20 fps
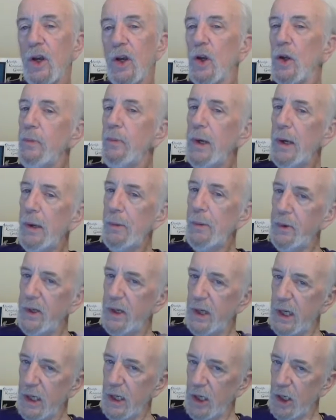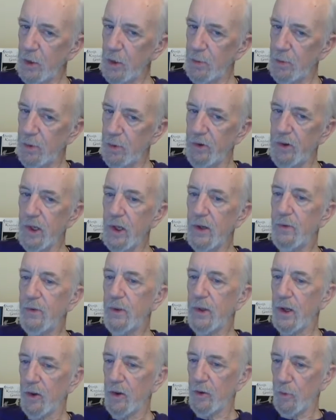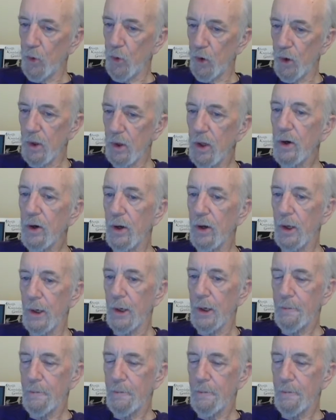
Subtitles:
you may begin to perceive things more clearly.